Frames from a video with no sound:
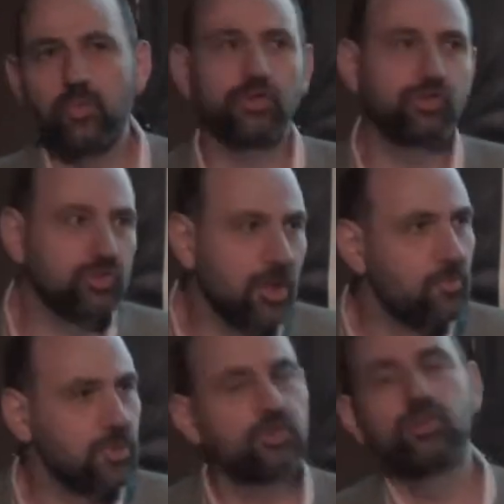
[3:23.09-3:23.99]
what
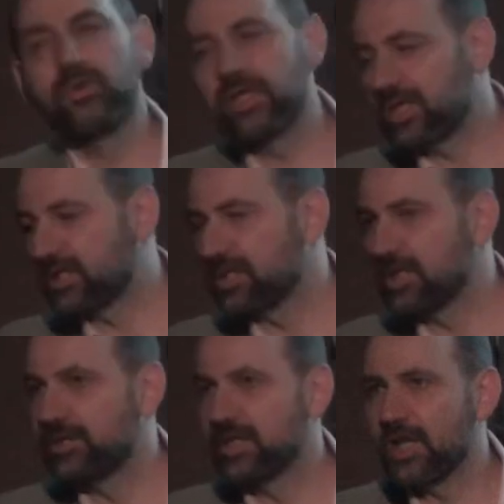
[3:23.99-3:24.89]
Scrum was doing,
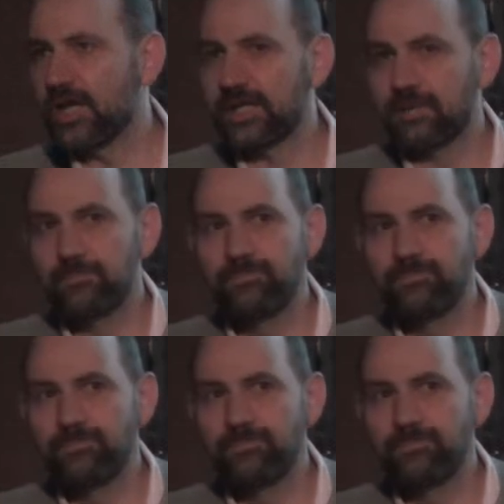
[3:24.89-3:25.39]
and the like.